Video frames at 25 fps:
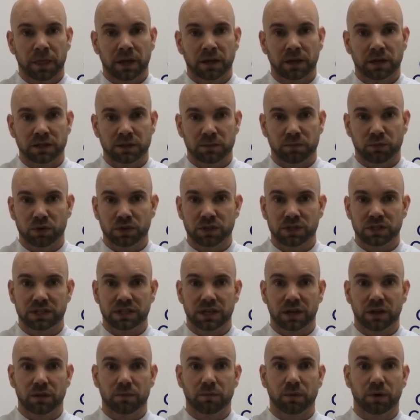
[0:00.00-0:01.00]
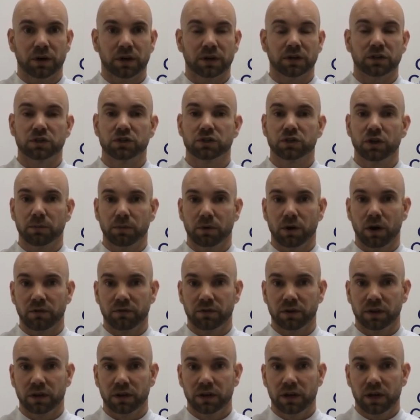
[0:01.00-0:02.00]
Now suppressants tell the body to stop
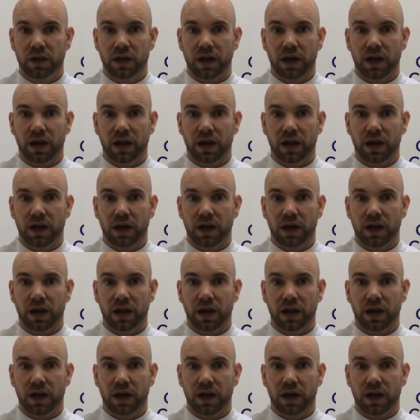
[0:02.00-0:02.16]
coughing.